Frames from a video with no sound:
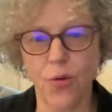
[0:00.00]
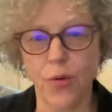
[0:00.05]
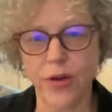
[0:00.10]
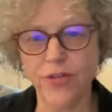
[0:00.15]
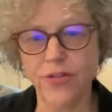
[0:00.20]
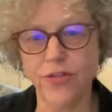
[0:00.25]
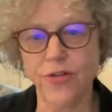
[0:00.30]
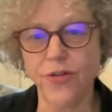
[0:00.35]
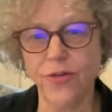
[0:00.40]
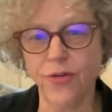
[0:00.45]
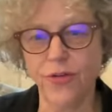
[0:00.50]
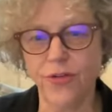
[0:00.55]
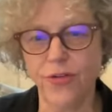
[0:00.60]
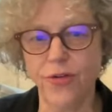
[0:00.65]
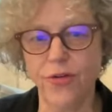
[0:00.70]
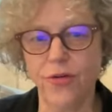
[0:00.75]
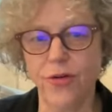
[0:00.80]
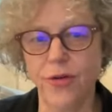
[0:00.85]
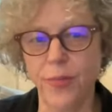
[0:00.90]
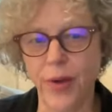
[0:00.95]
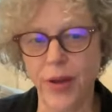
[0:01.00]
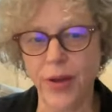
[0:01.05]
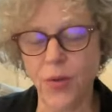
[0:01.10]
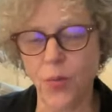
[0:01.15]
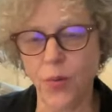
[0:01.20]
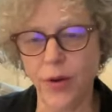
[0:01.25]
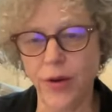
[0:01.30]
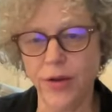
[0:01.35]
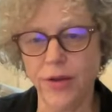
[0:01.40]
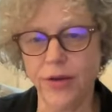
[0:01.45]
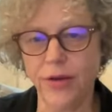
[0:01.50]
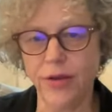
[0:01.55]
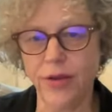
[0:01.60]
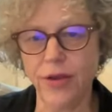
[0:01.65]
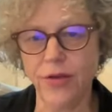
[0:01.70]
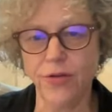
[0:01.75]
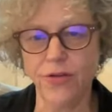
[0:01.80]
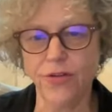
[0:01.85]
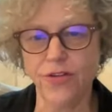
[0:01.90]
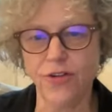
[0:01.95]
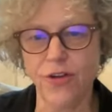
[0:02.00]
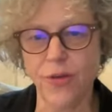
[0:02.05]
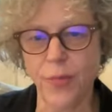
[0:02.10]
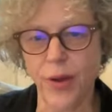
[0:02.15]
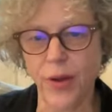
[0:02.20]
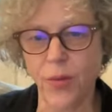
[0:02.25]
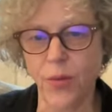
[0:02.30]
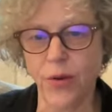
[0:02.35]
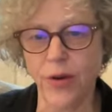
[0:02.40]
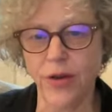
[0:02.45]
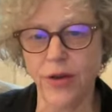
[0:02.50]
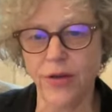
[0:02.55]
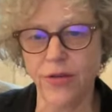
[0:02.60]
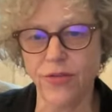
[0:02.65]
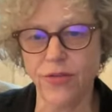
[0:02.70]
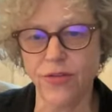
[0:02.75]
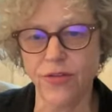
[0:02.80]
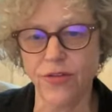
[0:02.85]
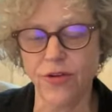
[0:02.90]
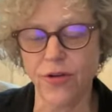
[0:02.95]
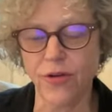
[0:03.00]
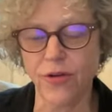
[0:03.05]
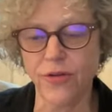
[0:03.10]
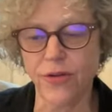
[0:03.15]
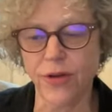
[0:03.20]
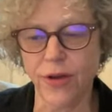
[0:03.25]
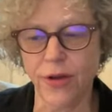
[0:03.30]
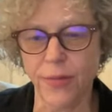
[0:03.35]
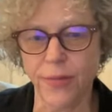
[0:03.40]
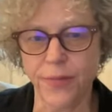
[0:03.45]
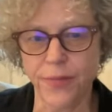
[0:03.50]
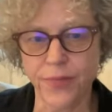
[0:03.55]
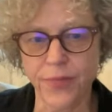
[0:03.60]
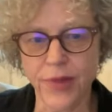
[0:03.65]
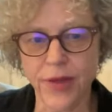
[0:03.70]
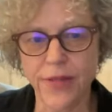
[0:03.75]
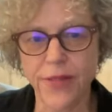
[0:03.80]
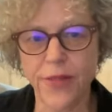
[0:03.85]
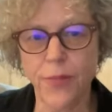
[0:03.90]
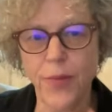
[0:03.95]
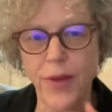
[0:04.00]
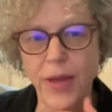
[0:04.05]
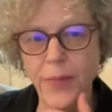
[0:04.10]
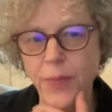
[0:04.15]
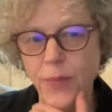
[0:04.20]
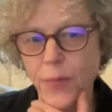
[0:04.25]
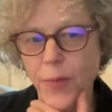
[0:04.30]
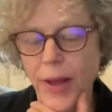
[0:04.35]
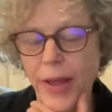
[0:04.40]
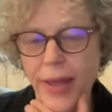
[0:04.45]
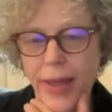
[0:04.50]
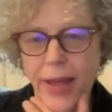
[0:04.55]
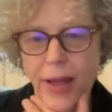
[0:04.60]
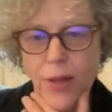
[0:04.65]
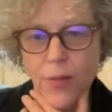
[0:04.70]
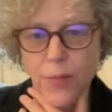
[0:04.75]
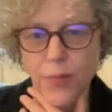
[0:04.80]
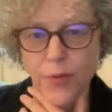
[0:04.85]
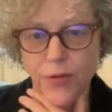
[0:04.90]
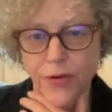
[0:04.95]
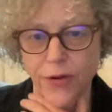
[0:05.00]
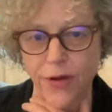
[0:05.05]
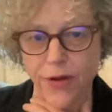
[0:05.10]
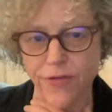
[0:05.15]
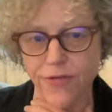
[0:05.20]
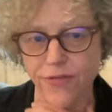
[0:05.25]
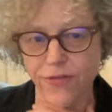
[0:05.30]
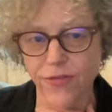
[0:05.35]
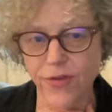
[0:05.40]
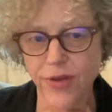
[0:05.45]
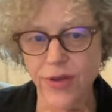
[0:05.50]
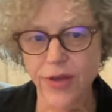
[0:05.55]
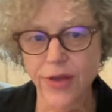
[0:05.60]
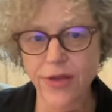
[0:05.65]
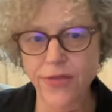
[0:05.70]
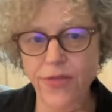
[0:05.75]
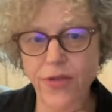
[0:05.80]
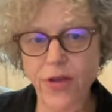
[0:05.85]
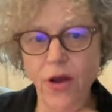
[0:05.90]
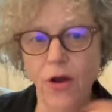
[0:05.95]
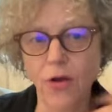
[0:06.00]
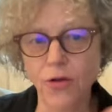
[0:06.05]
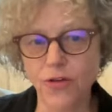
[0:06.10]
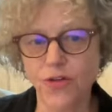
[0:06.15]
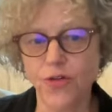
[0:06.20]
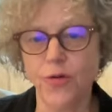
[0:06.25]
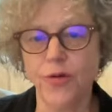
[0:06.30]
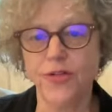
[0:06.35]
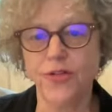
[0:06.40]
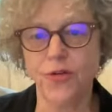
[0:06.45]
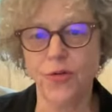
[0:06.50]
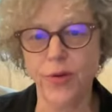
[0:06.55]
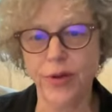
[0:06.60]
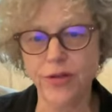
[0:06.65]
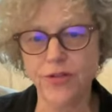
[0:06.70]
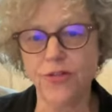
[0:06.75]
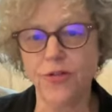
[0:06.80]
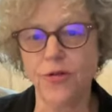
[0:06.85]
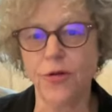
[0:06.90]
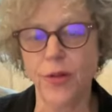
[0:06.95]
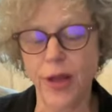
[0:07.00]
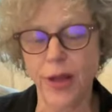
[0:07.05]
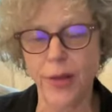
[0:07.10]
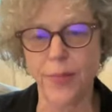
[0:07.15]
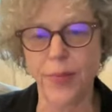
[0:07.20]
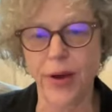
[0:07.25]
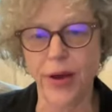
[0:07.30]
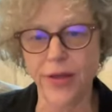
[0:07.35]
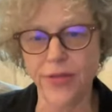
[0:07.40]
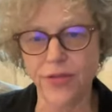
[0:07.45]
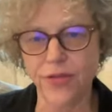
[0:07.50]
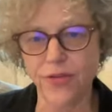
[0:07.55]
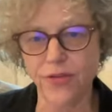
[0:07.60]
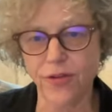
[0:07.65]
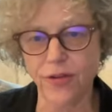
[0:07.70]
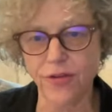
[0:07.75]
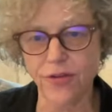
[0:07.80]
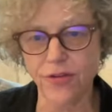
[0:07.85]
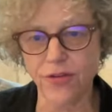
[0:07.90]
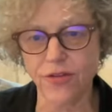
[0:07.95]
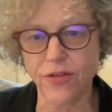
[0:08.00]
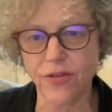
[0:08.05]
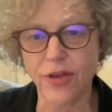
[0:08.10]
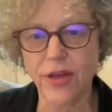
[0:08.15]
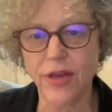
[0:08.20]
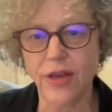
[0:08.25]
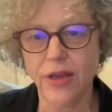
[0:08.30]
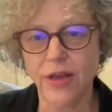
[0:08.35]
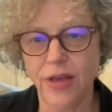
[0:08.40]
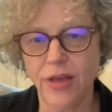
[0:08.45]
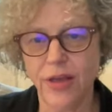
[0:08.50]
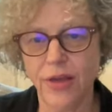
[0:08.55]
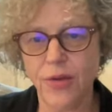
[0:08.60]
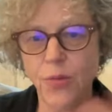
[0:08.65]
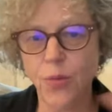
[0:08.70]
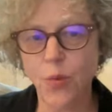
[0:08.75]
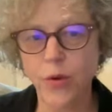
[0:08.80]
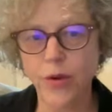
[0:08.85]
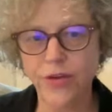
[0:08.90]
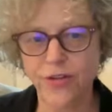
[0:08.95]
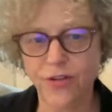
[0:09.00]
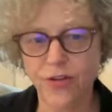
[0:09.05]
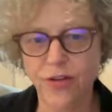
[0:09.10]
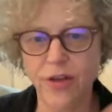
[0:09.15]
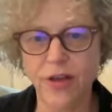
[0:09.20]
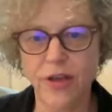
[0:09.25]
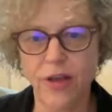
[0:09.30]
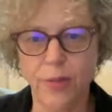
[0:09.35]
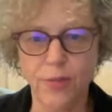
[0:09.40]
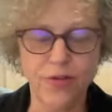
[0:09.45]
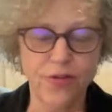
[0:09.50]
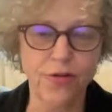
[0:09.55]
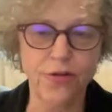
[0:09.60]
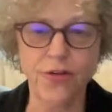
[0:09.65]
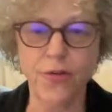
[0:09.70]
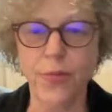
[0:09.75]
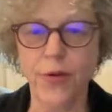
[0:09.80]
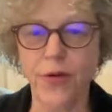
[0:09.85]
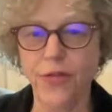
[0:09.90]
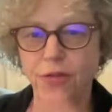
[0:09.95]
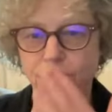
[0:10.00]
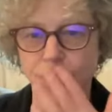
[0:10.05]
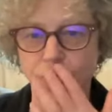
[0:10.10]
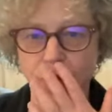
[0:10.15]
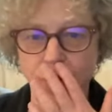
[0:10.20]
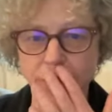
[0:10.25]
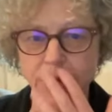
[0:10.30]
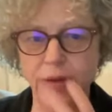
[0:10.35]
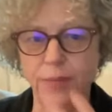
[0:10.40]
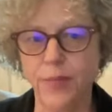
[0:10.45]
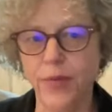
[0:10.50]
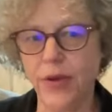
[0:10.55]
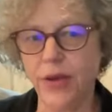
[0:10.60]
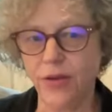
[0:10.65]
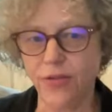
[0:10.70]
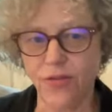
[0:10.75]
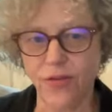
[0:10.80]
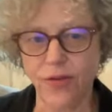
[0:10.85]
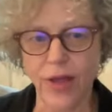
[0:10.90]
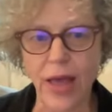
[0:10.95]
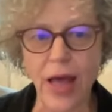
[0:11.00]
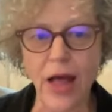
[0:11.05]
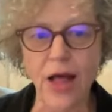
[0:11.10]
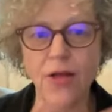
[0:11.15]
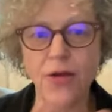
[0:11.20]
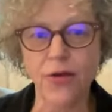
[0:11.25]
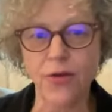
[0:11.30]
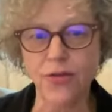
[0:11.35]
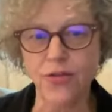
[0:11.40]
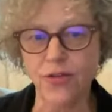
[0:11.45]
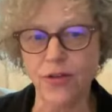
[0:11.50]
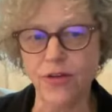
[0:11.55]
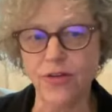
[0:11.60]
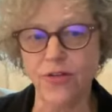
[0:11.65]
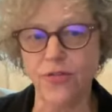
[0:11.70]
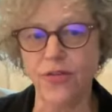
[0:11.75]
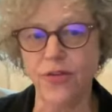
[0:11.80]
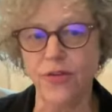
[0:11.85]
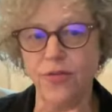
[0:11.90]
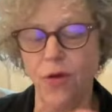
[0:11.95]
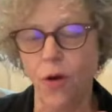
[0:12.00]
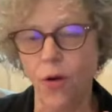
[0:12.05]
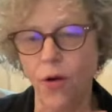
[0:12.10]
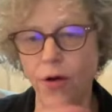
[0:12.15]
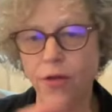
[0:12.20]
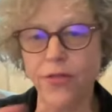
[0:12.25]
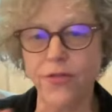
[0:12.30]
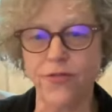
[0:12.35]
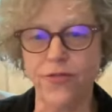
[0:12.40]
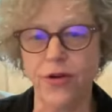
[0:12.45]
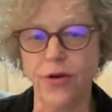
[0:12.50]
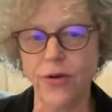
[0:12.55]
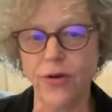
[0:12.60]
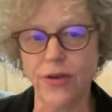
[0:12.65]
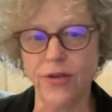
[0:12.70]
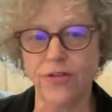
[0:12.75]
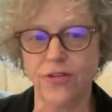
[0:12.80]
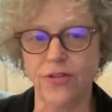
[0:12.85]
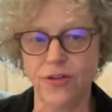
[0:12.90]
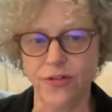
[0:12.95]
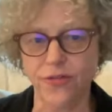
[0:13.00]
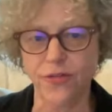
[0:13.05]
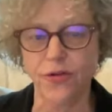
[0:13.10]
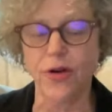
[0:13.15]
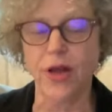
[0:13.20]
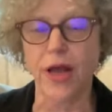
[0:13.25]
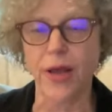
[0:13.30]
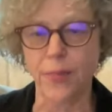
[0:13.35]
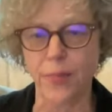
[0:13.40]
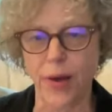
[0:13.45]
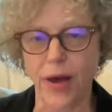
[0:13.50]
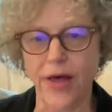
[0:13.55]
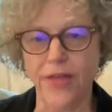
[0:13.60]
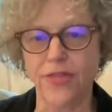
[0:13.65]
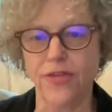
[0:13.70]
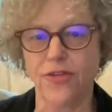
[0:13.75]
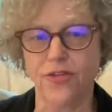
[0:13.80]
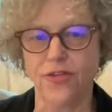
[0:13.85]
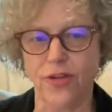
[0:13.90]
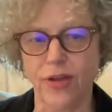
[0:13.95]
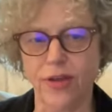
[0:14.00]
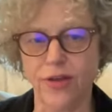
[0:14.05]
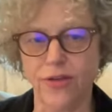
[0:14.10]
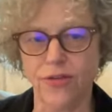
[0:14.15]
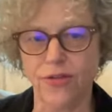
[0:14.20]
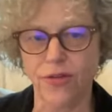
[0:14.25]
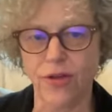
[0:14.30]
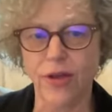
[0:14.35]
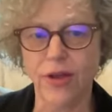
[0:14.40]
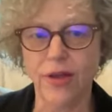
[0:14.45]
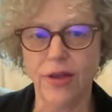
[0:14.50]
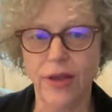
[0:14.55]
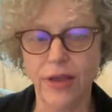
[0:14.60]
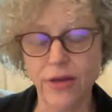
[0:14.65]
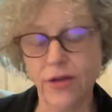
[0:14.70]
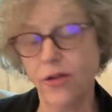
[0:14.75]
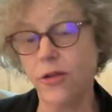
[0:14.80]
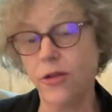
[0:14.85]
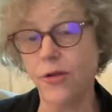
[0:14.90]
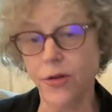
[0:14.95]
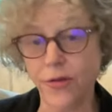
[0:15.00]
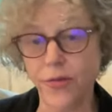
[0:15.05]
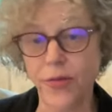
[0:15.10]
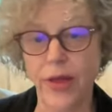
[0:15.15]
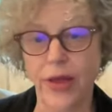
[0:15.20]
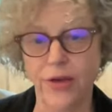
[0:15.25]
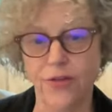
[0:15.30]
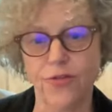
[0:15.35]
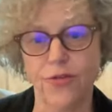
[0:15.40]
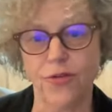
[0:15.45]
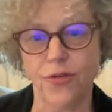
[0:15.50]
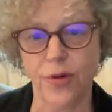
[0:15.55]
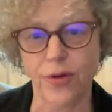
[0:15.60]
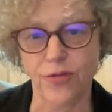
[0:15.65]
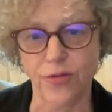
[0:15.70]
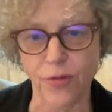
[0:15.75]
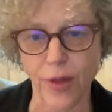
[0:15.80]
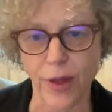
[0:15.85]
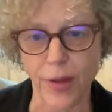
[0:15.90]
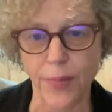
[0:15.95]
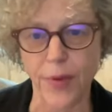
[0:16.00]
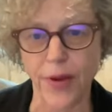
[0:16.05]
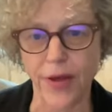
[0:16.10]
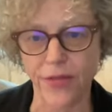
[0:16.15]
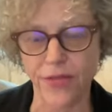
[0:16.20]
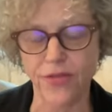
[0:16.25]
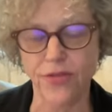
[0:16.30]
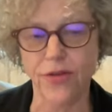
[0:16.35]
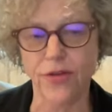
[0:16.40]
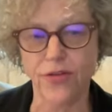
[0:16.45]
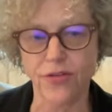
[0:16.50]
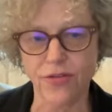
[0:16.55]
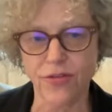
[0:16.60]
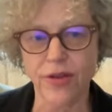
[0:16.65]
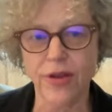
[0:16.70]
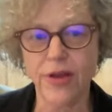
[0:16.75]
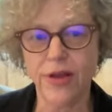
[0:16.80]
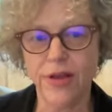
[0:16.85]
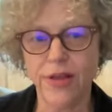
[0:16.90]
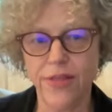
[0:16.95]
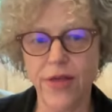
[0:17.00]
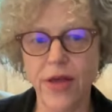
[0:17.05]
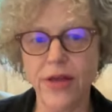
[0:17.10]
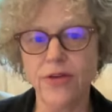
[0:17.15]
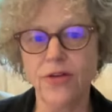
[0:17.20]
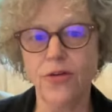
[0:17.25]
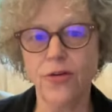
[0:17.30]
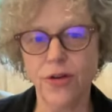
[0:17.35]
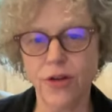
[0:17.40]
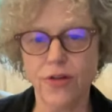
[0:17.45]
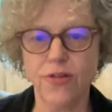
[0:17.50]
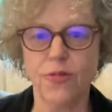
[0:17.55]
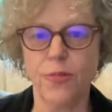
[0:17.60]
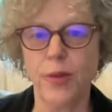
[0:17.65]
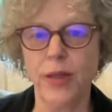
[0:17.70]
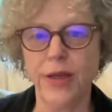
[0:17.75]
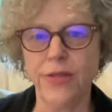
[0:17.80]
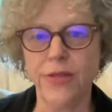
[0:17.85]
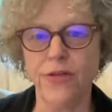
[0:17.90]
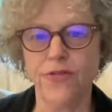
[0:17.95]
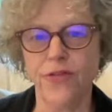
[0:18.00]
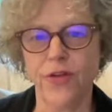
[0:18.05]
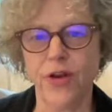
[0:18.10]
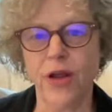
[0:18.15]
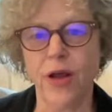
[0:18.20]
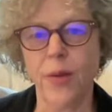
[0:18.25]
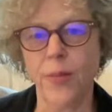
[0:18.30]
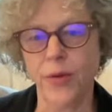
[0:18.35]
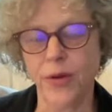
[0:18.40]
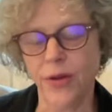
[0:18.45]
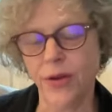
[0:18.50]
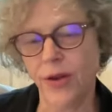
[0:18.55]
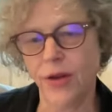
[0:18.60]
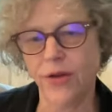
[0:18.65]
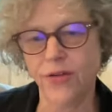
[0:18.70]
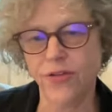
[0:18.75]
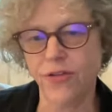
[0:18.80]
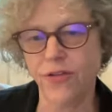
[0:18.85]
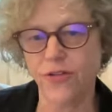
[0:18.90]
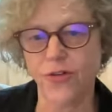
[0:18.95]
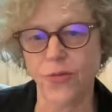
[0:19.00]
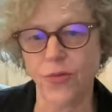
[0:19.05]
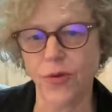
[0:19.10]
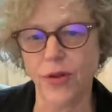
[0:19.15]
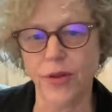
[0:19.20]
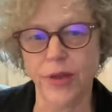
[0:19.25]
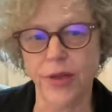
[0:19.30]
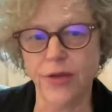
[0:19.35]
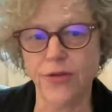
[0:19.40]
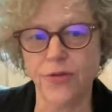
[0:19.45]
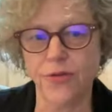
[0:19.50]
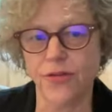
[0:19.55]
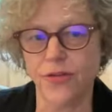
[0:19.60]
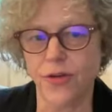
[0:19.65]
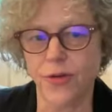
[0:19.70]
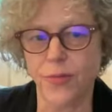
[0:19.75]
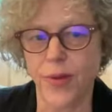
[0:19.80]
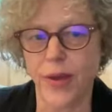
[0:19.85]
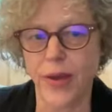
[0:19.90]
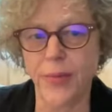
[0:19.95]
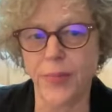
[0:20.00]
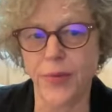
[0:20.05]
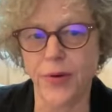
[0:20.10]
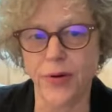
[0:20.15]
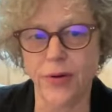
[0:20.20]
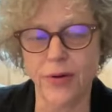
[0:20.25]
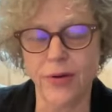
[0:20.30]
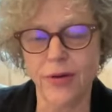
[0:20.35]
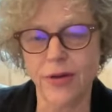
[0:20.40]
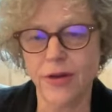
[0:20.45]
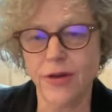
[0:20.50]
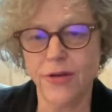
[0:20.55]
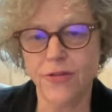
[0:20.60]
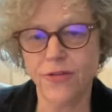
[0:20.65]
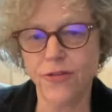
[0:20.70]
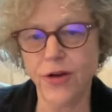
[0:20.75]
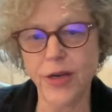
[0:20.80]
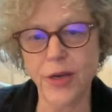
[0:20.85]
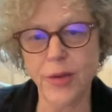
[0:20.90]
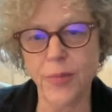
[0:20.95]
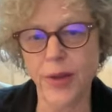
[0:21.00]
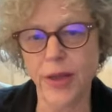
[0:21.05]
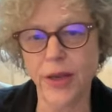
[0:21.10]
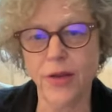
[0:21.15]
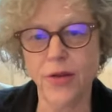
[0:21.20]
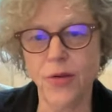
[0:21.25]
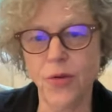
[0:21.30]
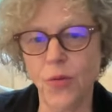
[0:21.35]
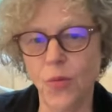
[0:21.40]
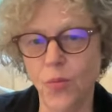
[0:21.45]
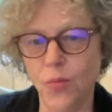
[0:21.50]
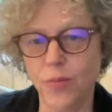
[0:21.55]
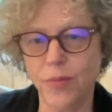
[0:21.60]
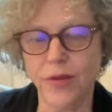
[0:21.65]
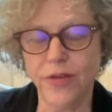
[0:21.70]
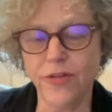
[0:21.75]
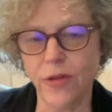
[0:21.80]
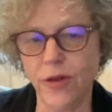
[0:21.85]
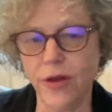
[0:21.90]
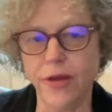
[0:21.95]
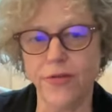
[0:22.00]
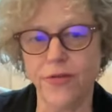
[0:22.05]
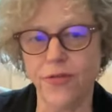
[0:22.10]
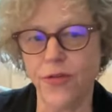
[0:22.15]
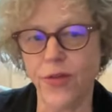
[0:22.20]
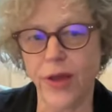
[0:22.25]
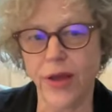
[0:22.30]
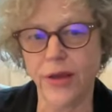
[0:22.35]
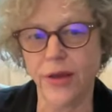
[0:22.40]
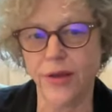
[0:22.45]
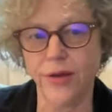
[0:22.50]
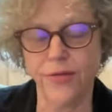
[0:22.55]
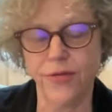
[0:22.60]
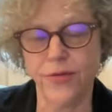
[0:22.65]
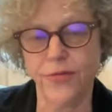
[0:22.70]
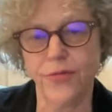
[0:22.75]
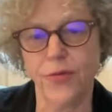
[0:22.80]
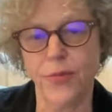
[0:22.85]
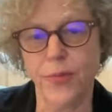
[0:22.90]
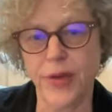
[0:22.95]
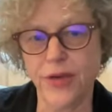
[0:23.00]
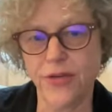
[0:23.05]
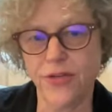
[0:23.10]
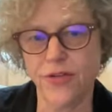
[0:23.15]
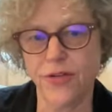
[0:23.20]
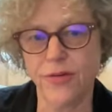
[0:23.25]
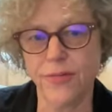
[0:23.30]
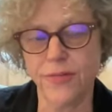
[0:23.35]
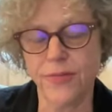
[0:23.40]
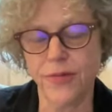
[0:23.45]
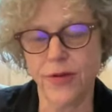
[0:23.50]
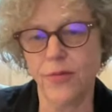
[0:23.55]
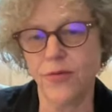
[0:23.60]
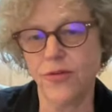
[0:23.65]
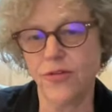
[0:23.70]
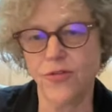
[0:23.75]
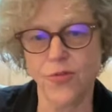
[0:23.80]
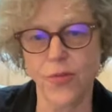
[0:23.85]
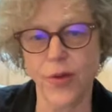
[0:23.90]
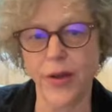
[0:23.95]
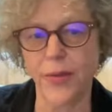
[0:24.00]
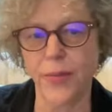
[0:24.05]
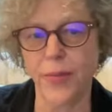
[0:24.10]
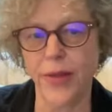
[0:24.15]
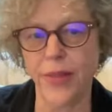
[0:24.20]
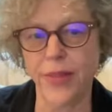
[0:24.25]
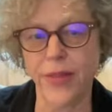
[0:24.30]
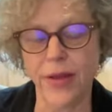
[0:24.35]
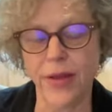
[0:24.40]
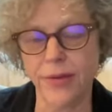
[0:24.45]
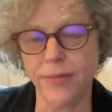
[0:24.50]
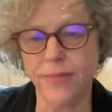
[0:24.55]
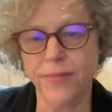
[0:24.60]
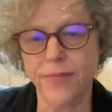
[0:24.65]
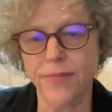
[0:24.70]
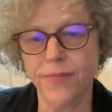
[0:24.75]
questioner too, he or she might want to consult the paper by Hal Puthoff, The Ultra-Terrestrial Hypothesis, in which I'm sure you both have read it, because Hal goes into all the various different hypotheses, including the extraterrestrial hypothesis, that could explain the phenomenon. And it's just a really interesting paper for anybody who is looking for that kind of information. I would just recommend that.